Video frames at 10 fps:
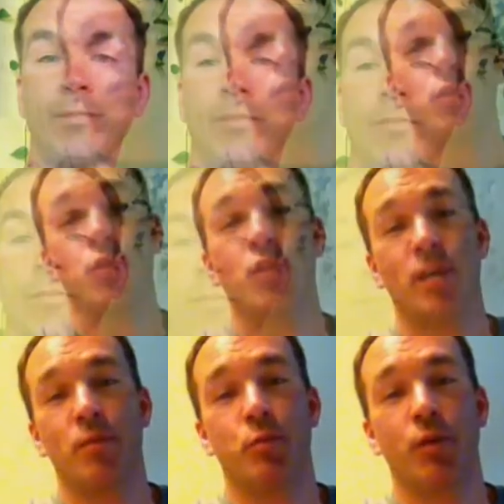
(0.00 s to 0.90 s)
So this
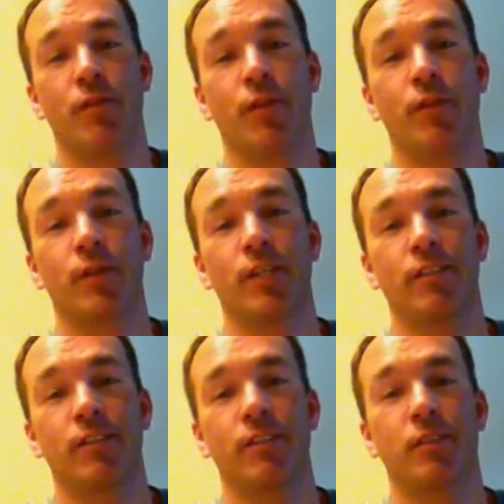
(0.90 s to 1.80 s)
game is perfect,
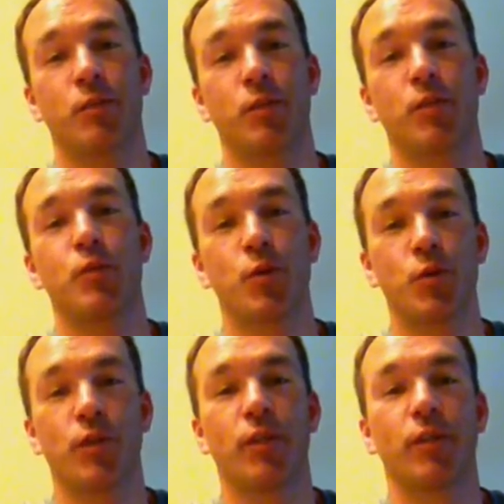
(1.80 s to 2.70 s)
right? Well, no,
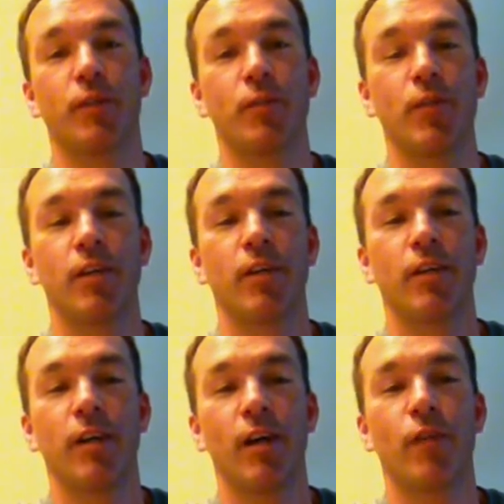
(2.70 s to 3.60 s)
there
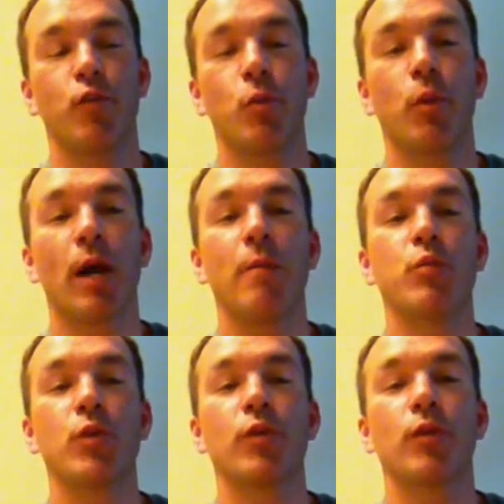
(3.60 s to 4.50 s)
are a few
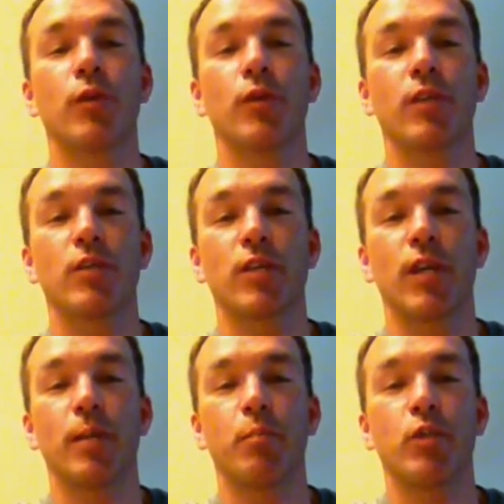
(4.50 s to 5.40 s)
problems with it, or things
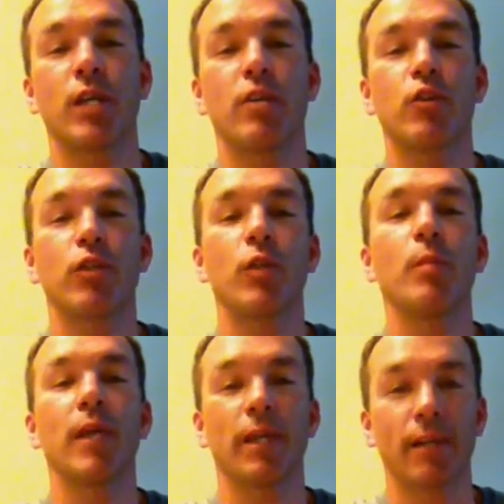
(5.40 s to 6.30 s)
that potentially could
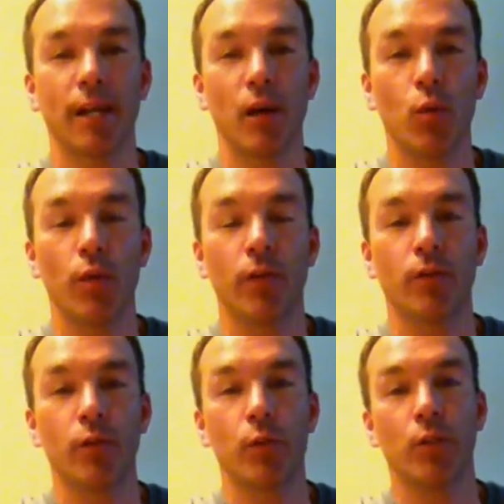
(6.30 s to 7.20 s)
make it not work
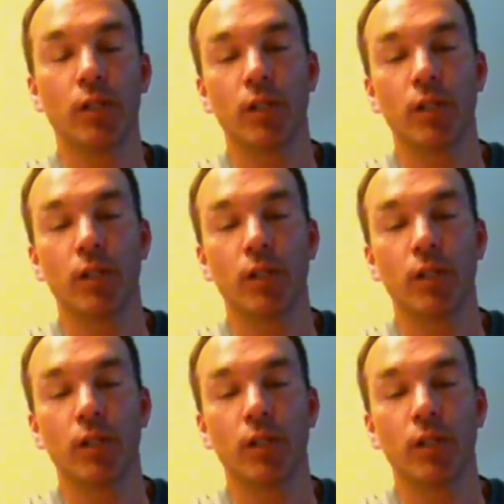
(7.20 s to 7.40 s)
for you.